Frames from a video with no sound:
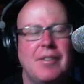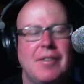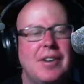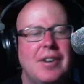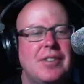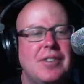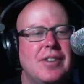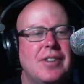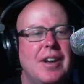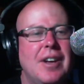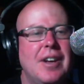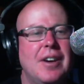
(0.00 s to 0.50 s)
every
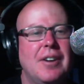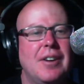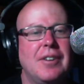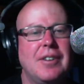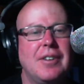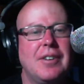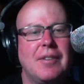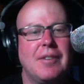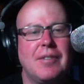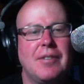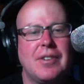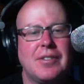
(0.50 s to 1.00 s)

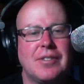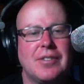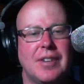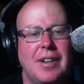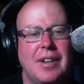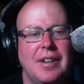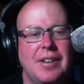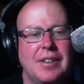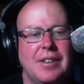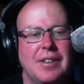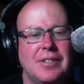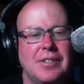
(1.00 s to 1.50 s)
sound, every
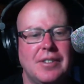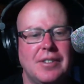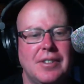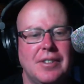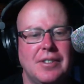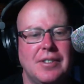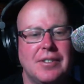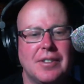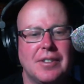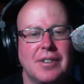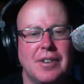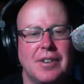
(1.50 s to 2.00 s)
sight
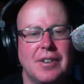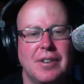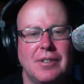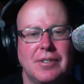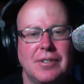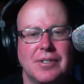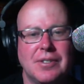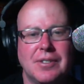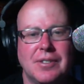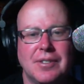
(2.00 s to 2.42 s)
is a ghost.